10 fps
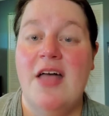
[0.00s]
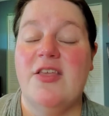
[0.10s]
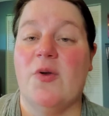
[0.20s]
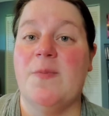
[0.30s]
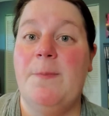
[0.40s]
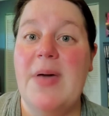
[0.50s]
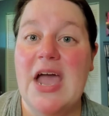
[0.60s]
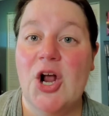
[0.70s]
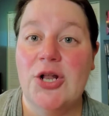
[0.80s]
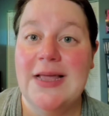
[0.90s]
There was
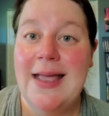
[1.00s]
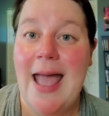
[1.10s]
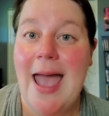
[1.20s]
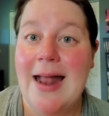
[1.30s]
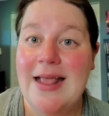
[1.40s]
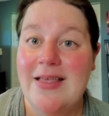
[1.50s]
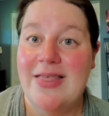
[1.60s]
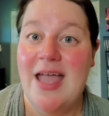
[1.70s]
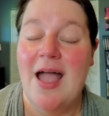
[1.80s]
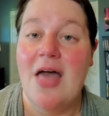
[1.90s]
barely
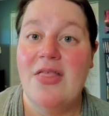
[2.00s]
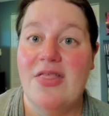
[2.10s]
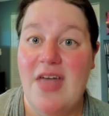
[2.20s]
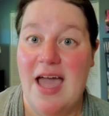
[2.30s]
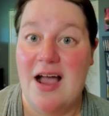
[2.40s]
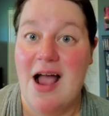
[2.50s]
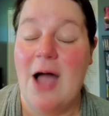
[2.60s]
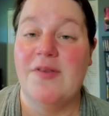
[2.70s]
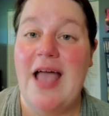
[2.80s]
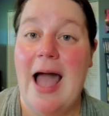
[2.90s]
anything there. I
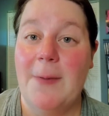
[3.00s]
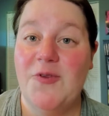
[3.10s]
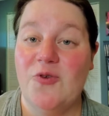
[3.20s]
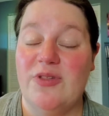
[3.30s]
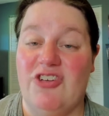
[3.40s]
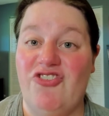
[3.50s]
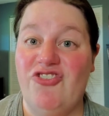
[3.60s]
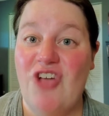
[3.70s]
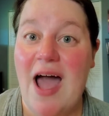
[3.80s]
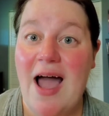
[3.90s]
was absolutely
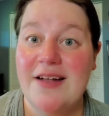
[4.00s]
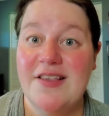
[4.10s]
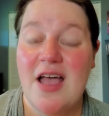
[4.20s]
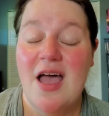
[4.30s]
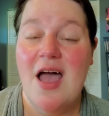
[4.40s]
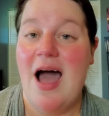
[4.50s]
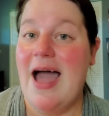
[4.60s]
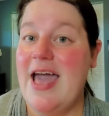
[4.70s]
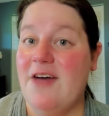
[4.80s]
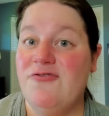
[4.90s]
shocked. I
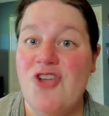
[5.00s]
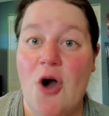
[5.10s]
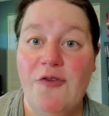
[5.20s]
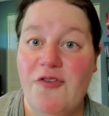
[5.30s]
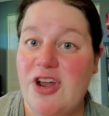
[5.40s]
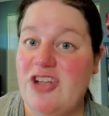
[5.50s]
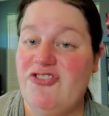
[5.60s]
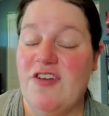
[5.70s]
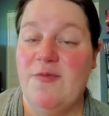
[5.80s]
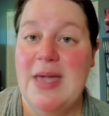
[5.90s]
have no footage
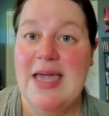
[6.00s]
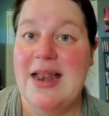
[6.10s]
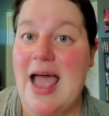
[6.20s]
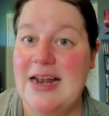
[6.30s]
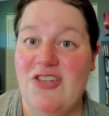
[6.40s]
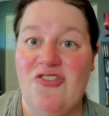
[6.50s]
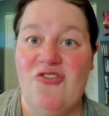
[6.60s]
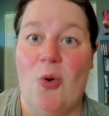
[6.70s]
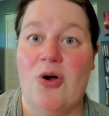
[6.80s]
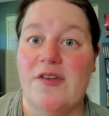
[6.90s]
of me in any
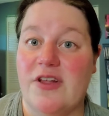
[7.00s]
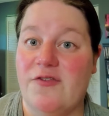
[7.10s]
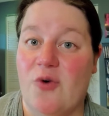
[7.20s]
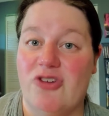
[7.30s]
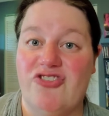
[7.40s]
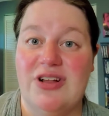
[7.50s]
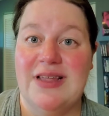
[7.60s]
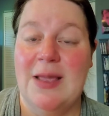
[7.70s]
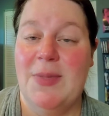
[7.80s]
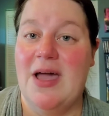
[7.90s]
stores,
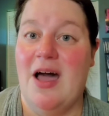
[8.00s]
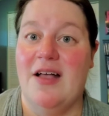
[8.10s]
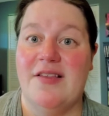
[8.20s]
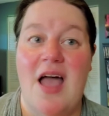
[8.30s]
unfortunately, because